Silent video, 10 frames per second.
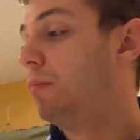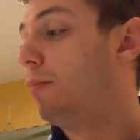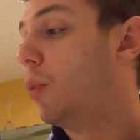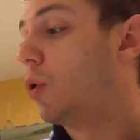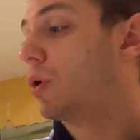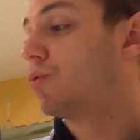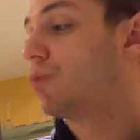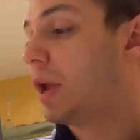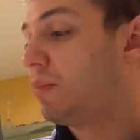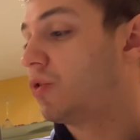more
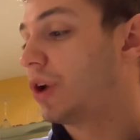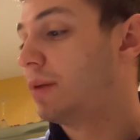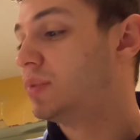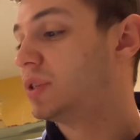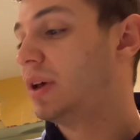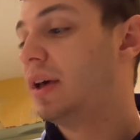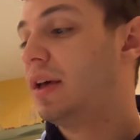ripe grapes